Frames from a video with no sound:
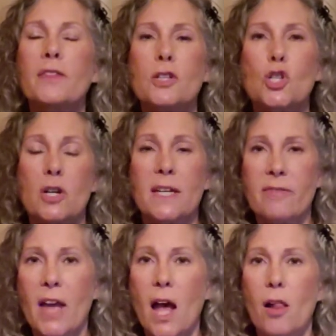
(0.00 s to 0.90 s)
the journey of
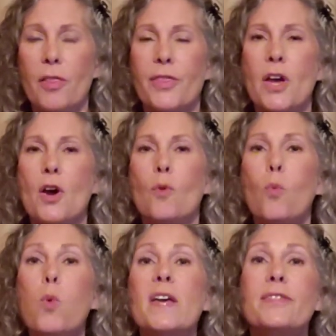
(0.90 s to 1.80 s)
health
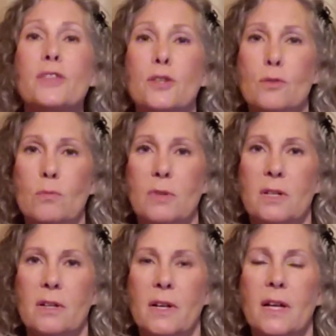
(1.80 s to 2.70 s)
with you,
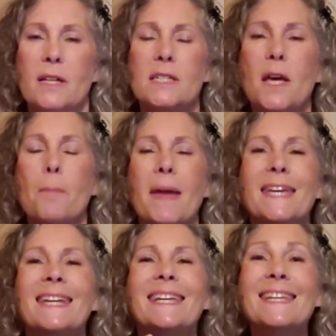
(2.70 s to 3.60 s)
to make
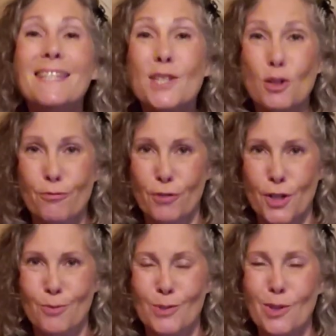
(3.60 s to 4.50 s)
it easier for
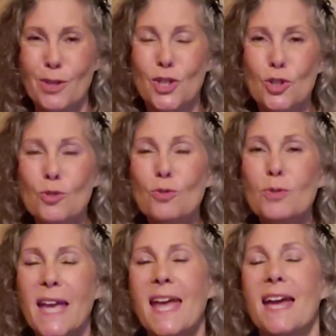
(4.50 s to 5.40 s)
you so that you
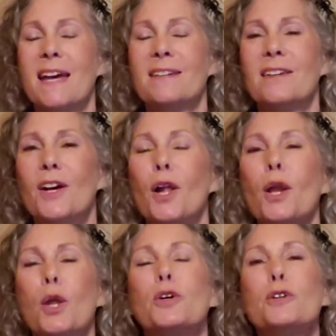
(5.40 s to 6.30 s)
can
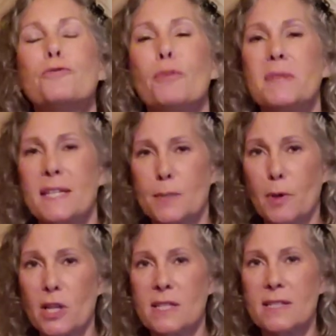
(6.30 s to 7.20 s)
learn from the
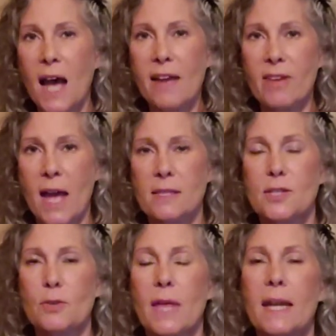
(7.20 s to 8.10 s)
experiences I've had,
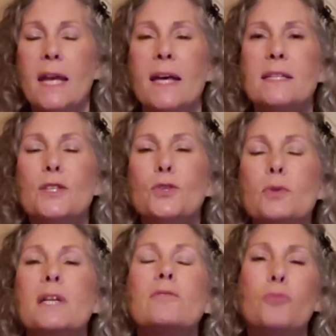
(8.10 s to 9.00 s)
so that you
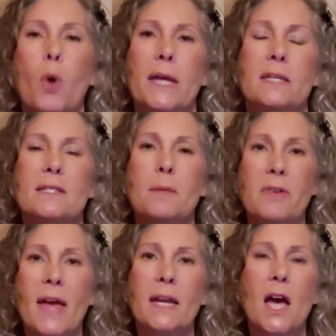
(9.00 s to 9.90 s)
can avoid some
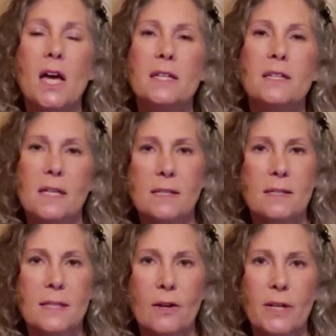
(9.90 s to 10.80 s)
of that
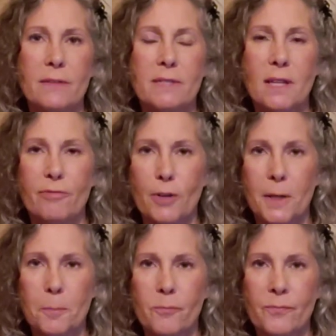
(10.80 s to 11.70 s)
unnecessary suffering,
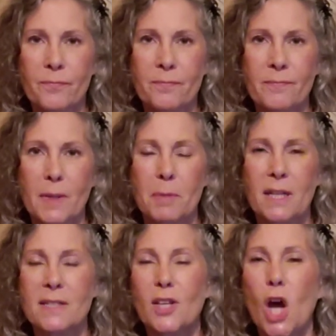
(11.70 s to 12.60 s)

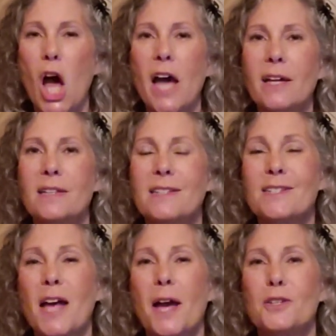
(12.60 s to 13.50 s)
because God
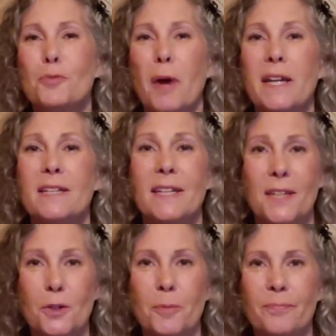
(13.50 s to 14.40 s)
designed your body to
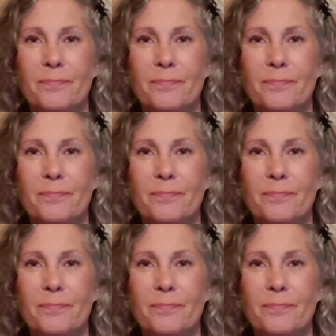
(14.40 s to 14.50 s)
heal.